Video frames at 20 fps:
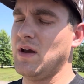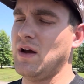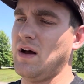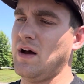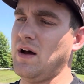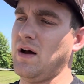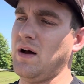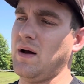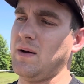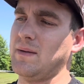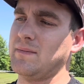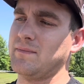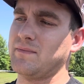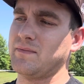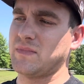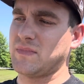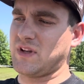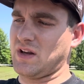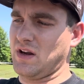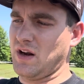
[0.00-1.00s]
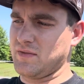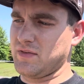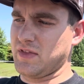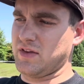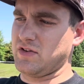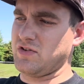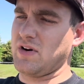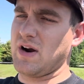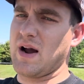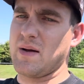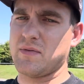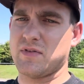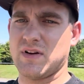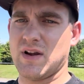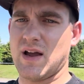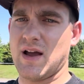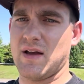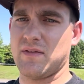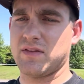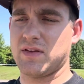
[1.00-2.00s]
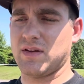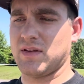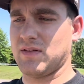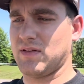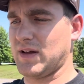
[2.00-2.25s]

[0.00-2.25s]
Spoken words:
To cover the drive shaft,